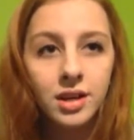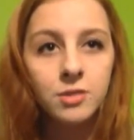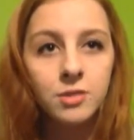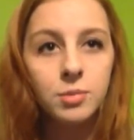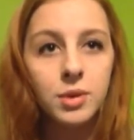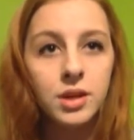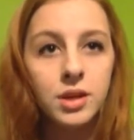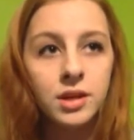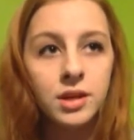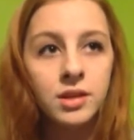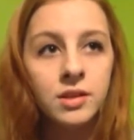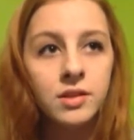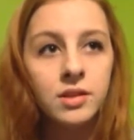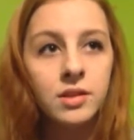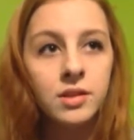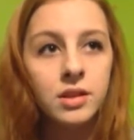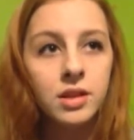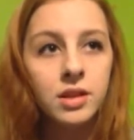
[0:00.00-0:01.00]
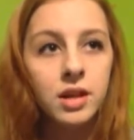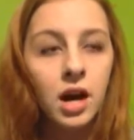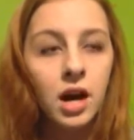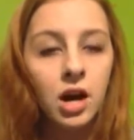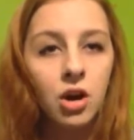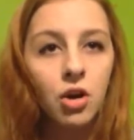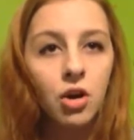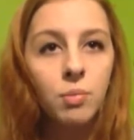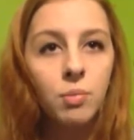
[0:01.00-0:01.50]
is because
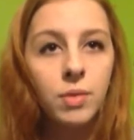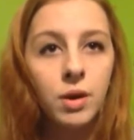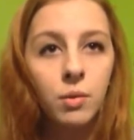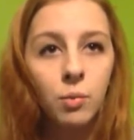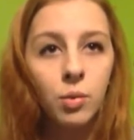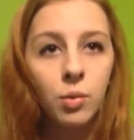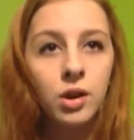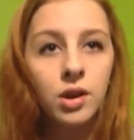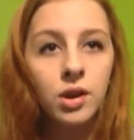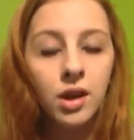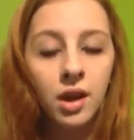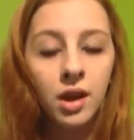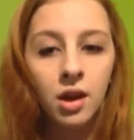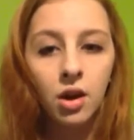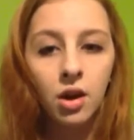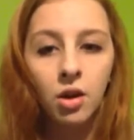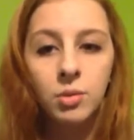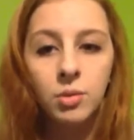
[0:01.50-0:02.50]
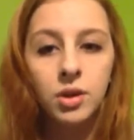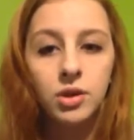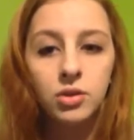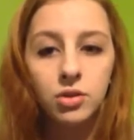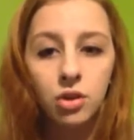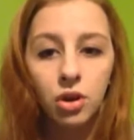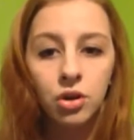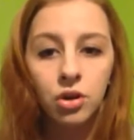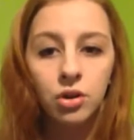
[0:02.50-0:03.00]
I hope that one day I'll be
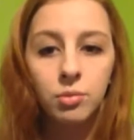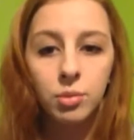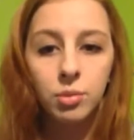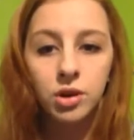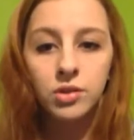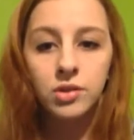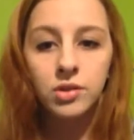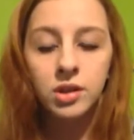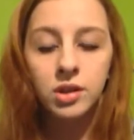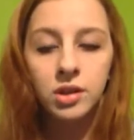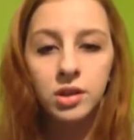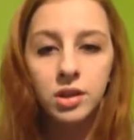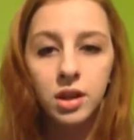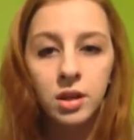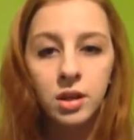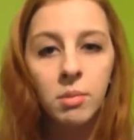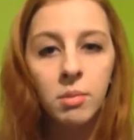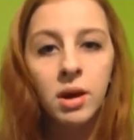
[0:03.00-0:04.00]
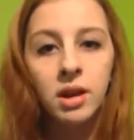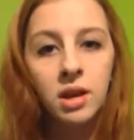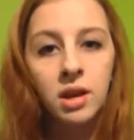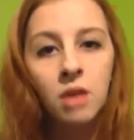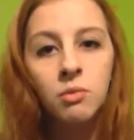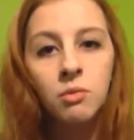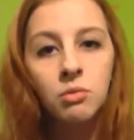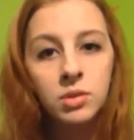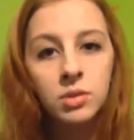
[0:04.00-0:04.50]
stronger person, and my
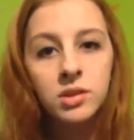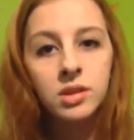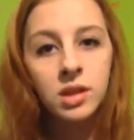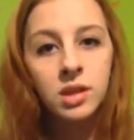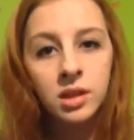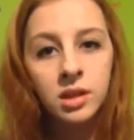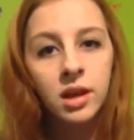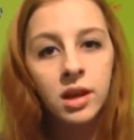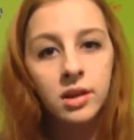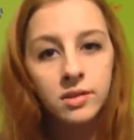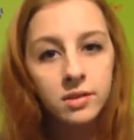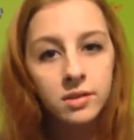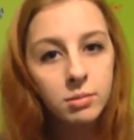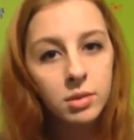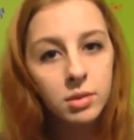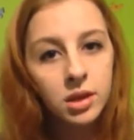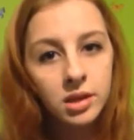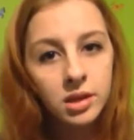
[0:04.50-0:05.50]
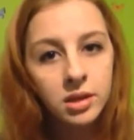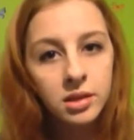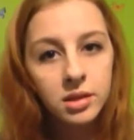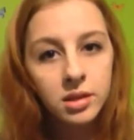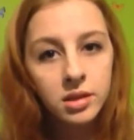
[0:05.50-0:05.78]
dad will be sitting next to me,